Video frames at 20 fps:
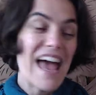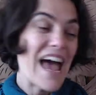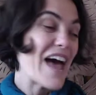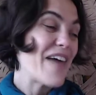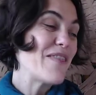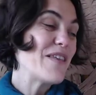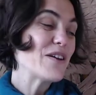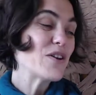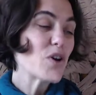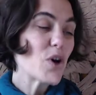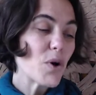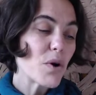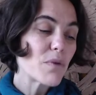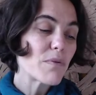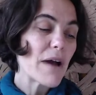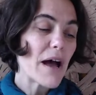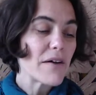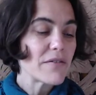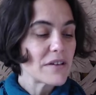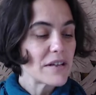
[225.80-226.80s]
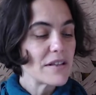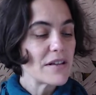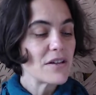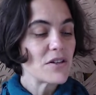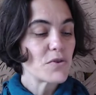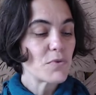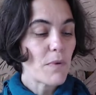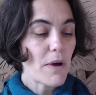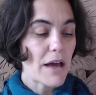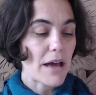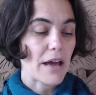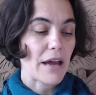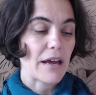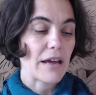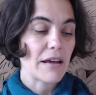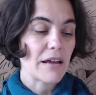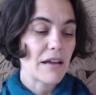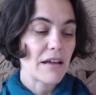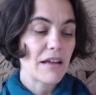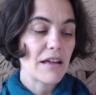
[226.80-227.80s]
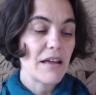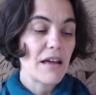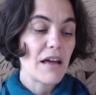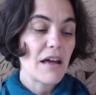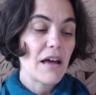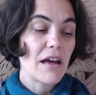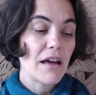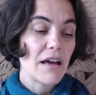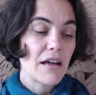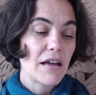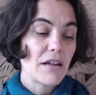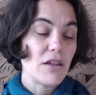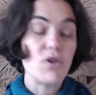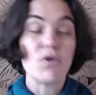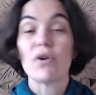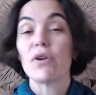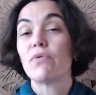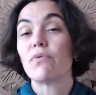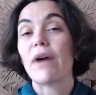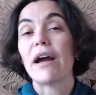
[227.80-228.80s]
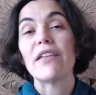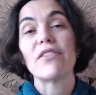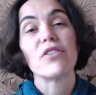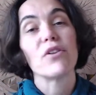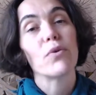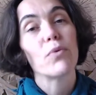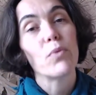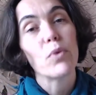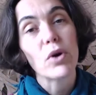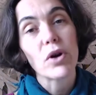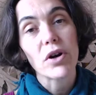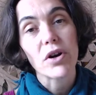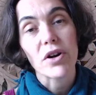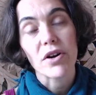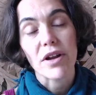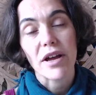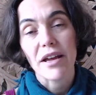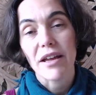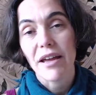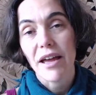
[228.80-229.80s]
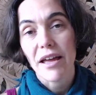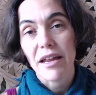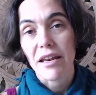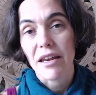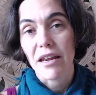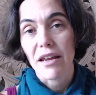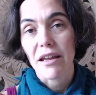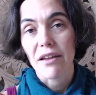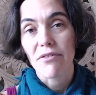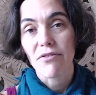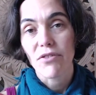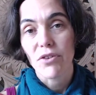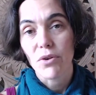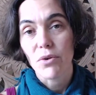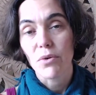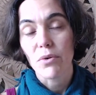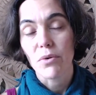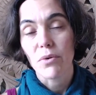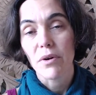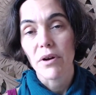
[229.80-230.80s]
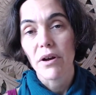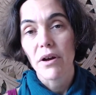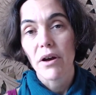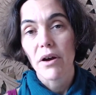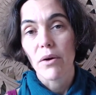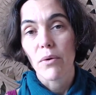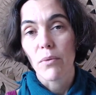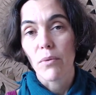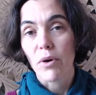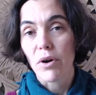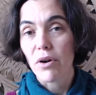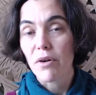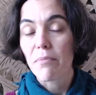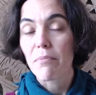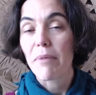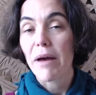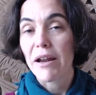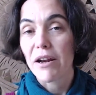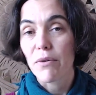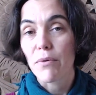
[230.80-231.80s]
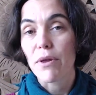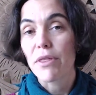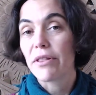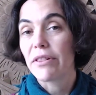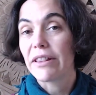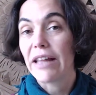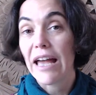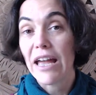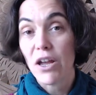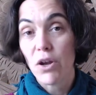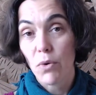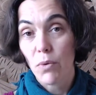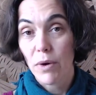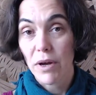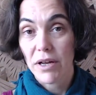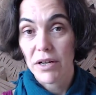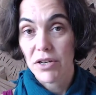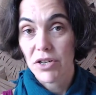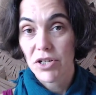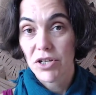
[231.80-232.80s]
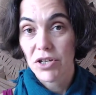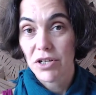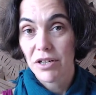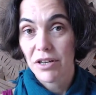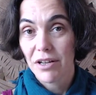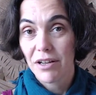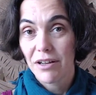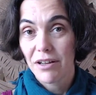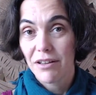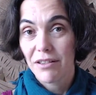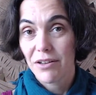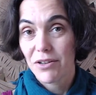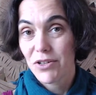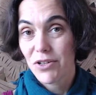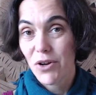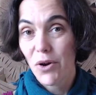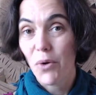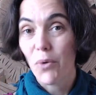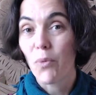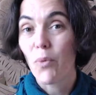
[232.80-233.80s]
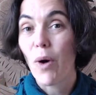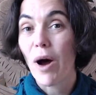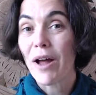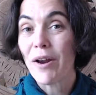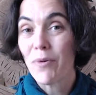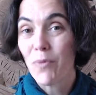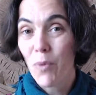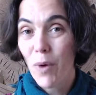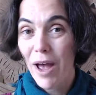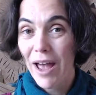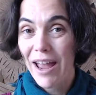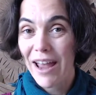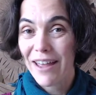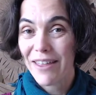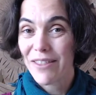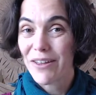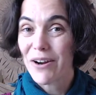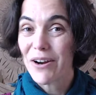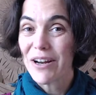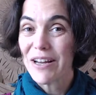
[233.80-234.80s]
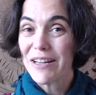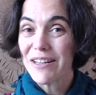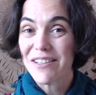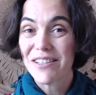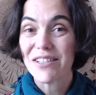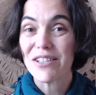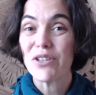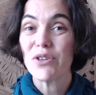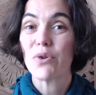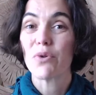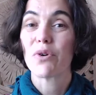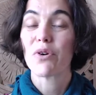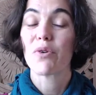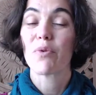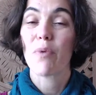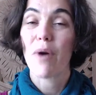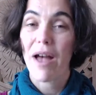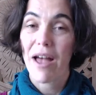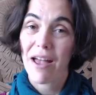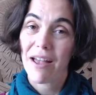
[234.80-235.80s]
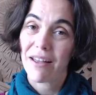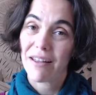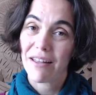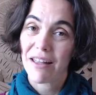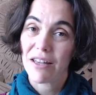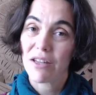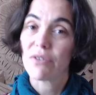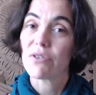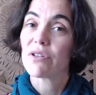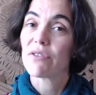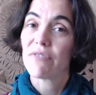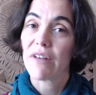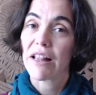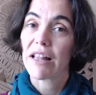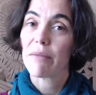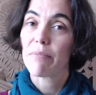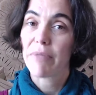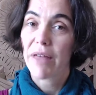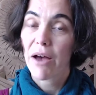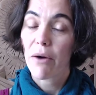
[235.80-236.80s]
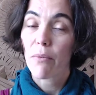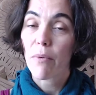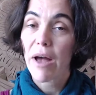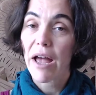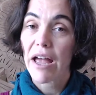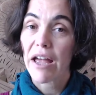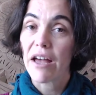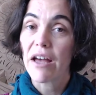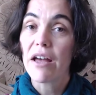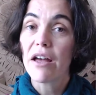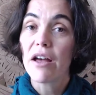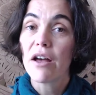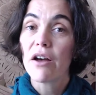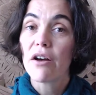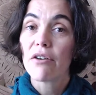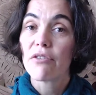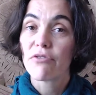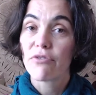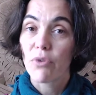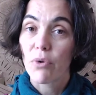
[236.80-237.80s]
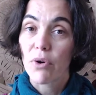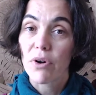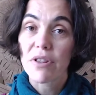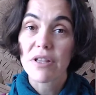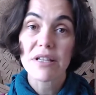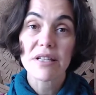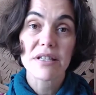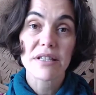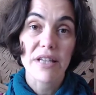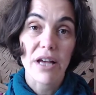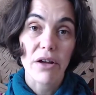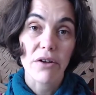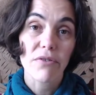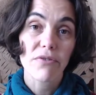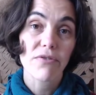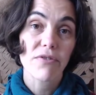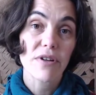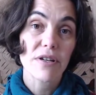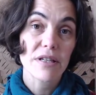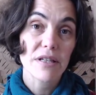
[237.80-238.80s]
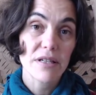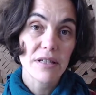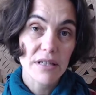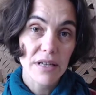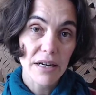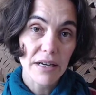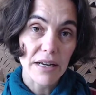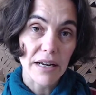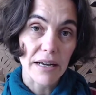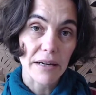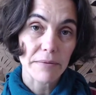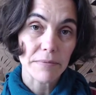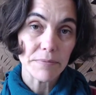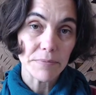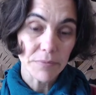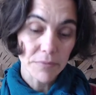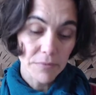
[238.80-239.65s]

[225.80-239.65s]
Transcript: And then go around in this way. You can write the word, again, if you work better with language. There's no one way, there is your way, and you develop that way for the self-study.